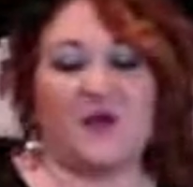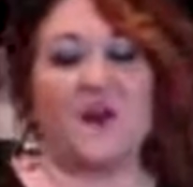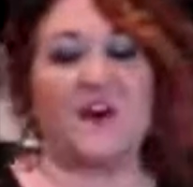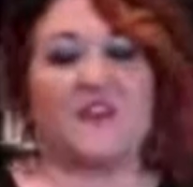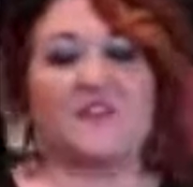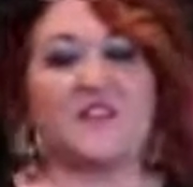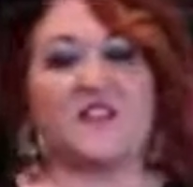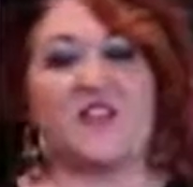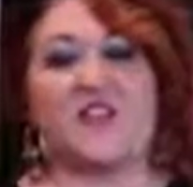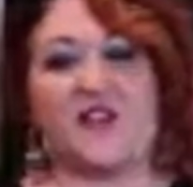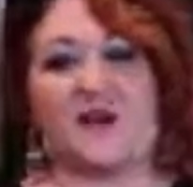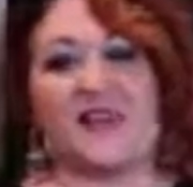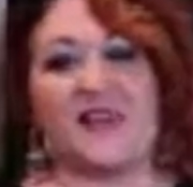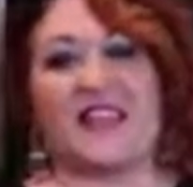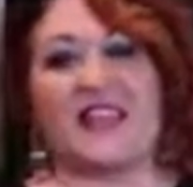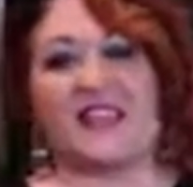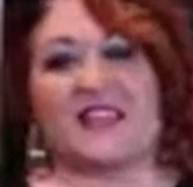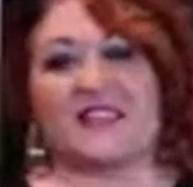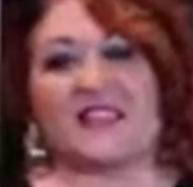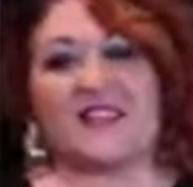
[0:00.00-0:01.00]
also
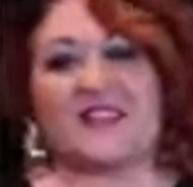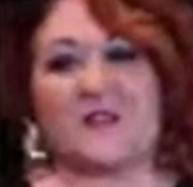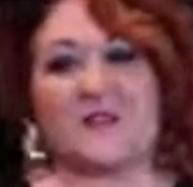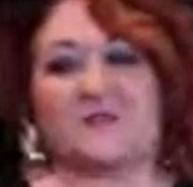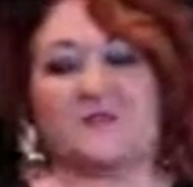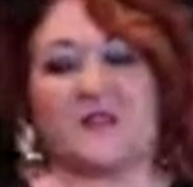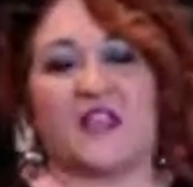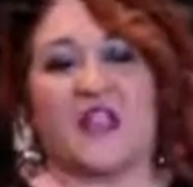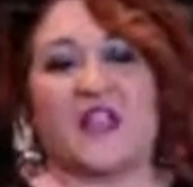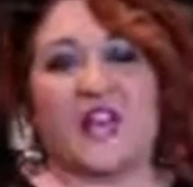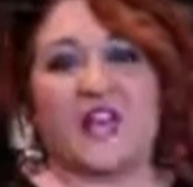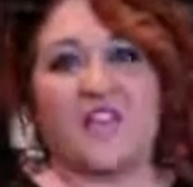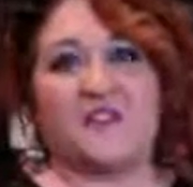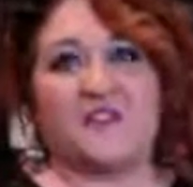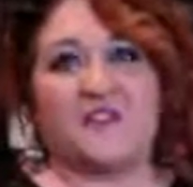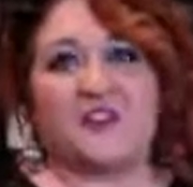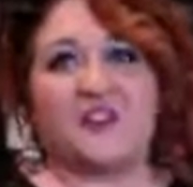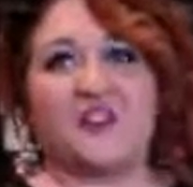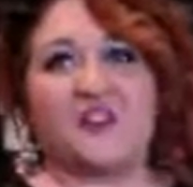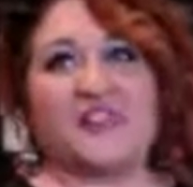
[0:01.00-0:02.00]
is if
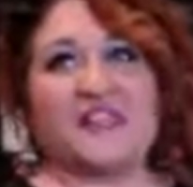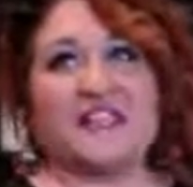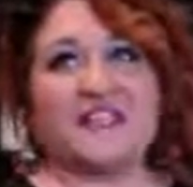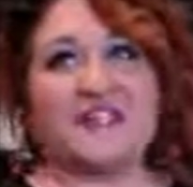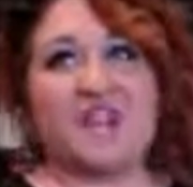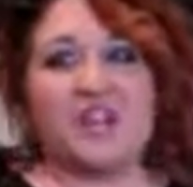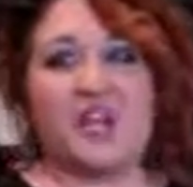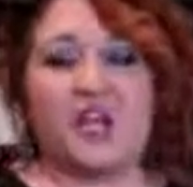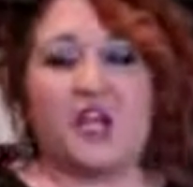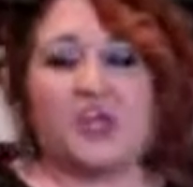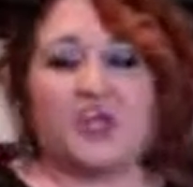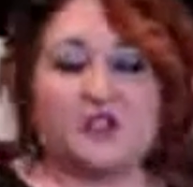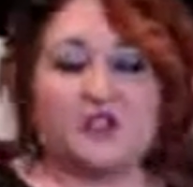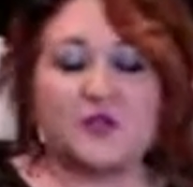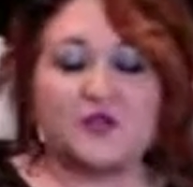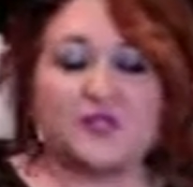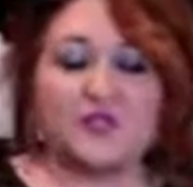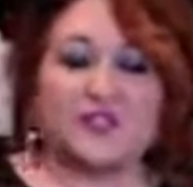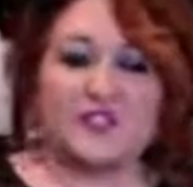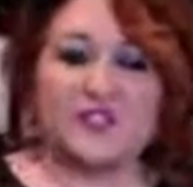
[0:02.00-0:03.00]
your client's not
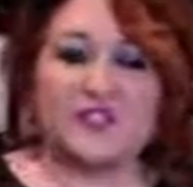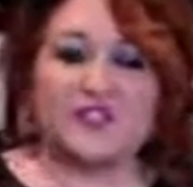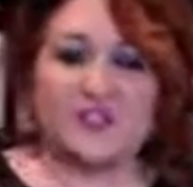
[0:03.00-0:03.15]
100%